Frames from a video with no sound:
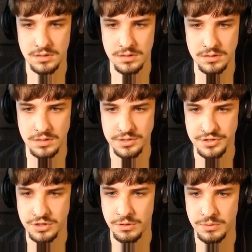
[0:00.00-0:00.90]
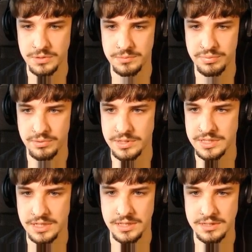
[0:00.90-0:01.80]
Let's just go through some
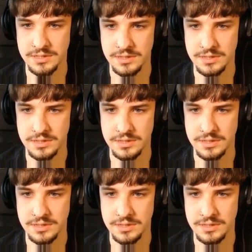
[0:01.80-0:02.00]
presets.